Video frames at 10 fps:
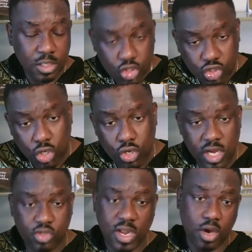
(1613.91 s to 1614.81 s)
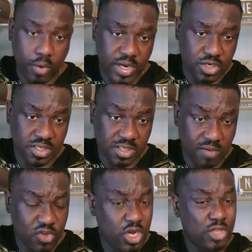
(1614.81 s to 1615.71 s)
So you need to encourage
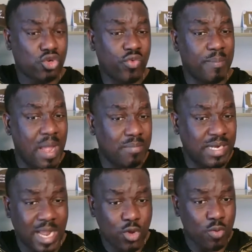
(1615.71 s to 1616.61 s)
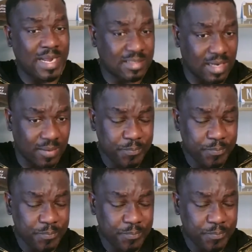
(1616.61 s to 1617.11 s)
yourself. You need to remember that you matter.